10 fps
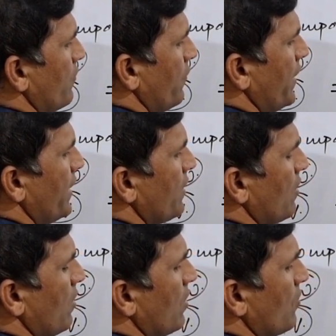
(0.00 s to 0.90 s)
Weight
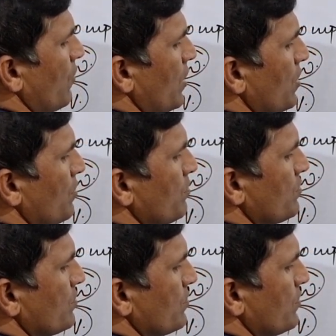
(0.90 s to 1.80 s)
or
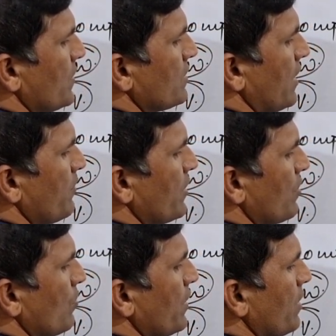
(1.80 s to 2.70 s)
volume means I am
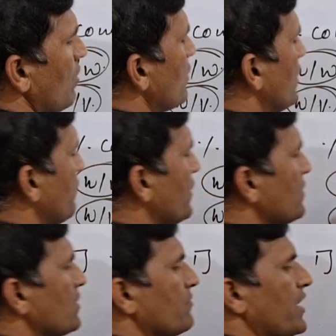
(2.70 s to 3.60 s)
including all the
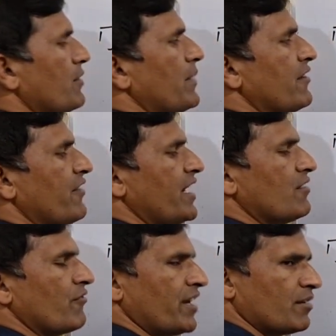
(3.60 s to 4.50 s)
definitions: weight by
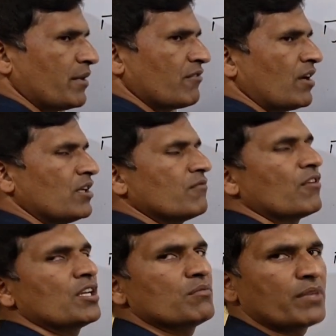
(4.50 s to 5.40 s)
weight, weight by
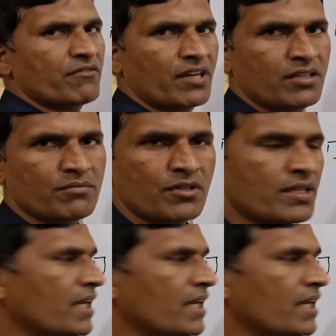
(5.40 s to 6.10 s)
volume, volume by volume.